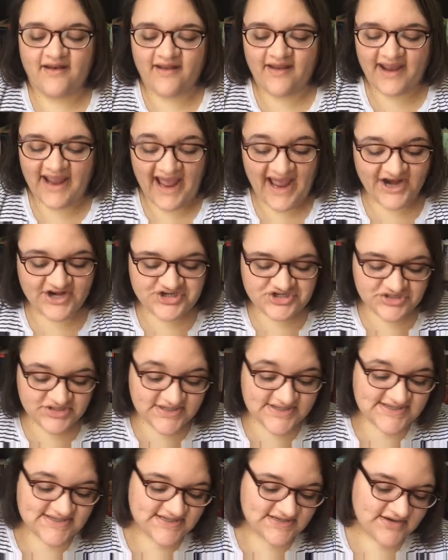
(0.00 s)
I
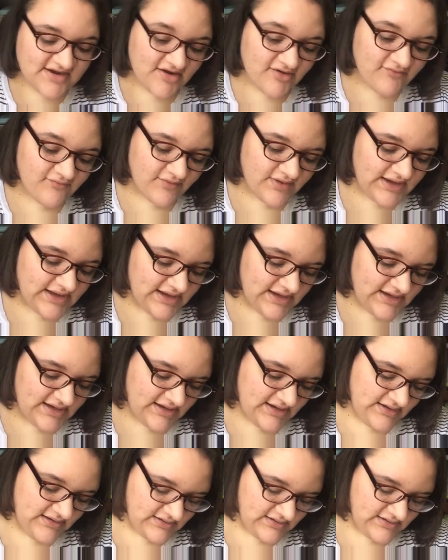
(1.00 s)
actually did not read